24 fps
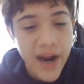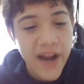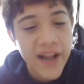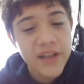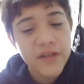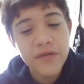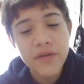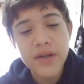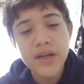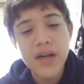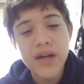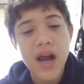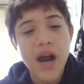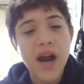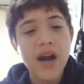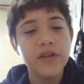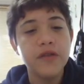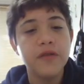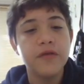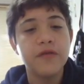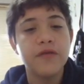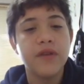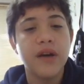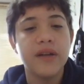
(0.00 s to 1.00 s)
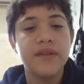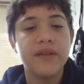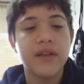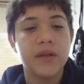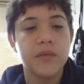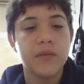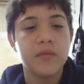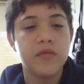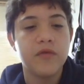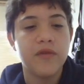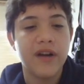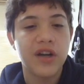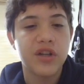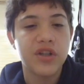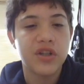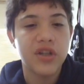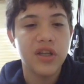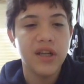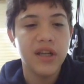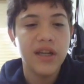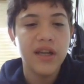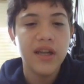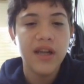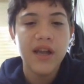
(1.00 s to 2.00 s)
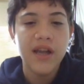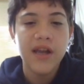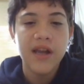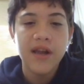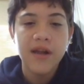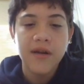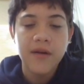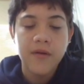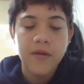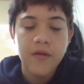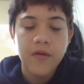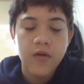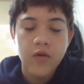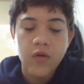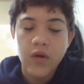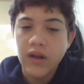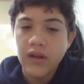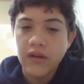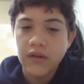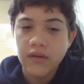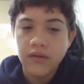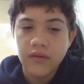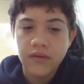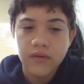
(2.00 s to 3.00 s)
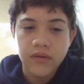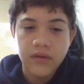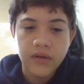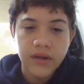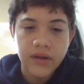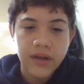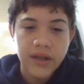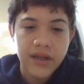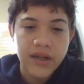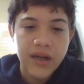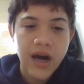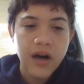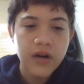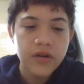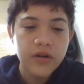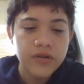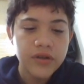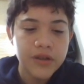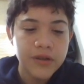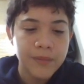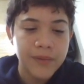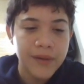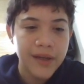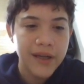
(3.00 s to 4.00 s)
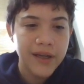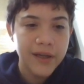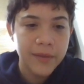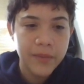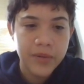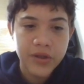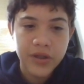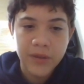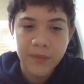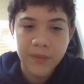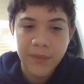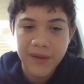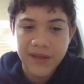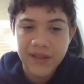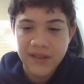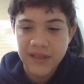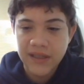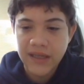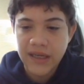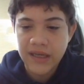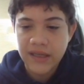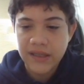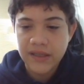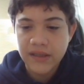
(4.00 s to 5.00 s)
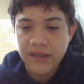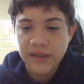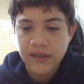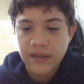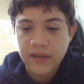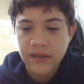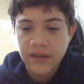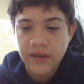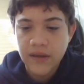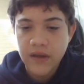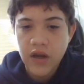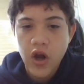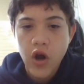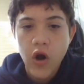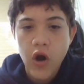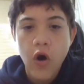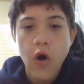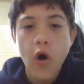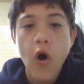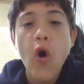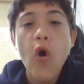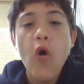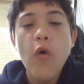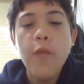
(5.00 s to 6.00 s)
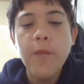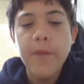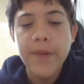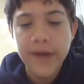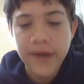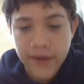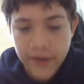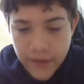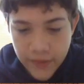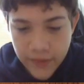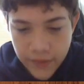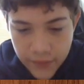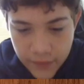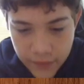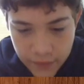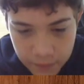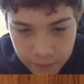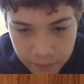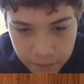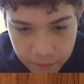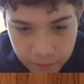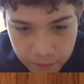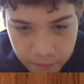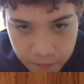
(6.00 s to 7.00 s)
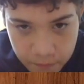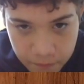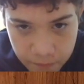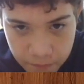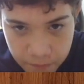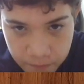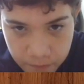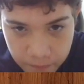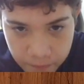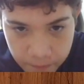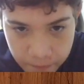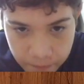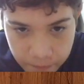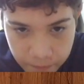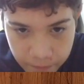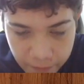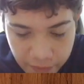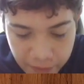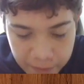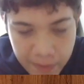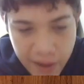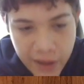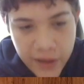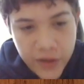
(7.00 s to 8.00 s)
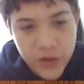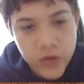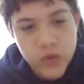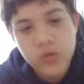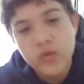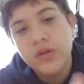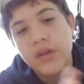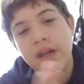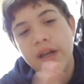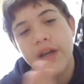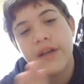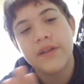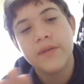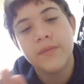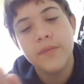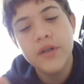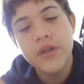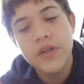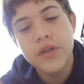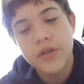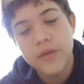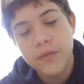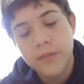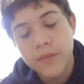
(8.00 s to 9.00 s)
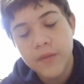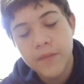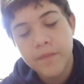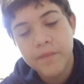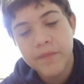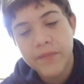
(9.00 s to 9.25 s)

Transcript: and it's very hard to find that move actually. Well, Hikaru just played bishop a6, hoping that Magnus would take the bishop